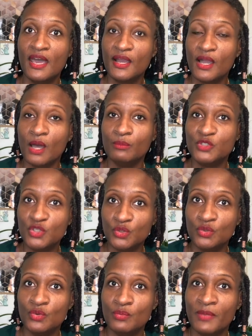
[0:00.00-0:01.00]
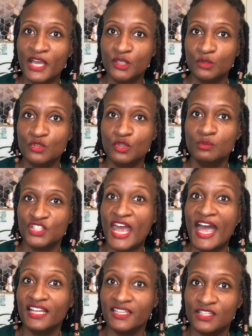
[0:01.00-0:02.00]
come to my YouTube
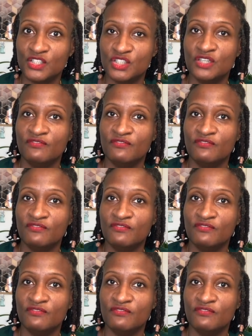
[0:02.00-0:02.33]
challenge,